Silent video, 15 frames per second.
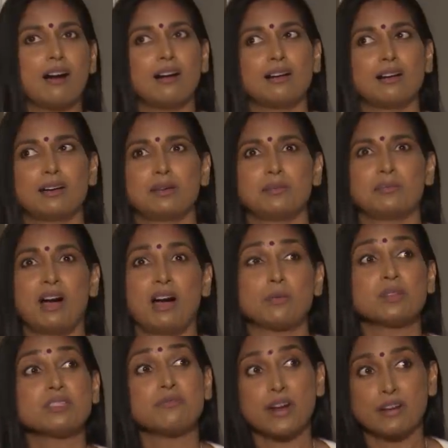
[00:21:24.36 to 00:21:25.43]
Um, I
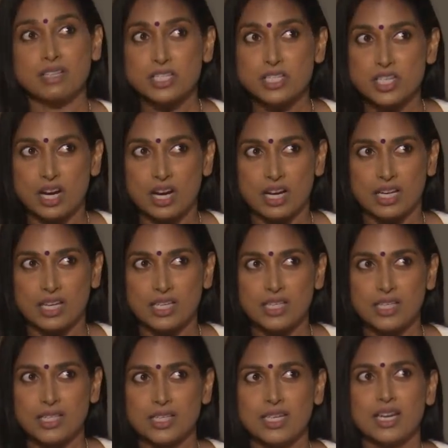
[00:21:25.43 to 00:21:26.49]
was very shy.
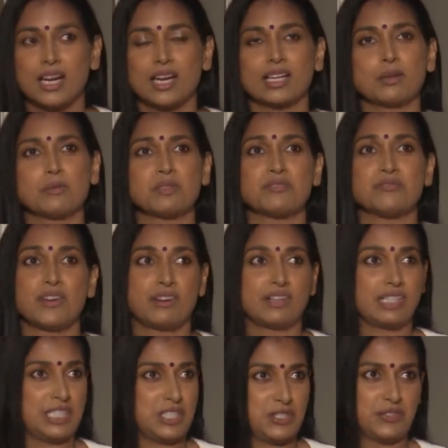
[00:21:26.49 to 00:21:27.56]
Okay. And I was
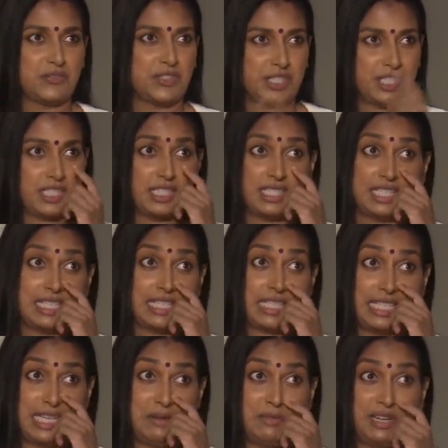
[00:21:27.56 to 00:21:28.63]
very introverted, and I
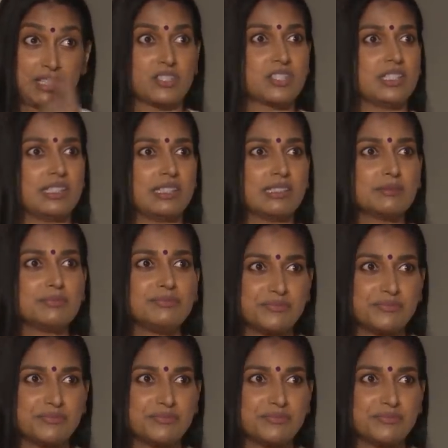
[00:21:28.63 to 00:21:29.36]
still am actually.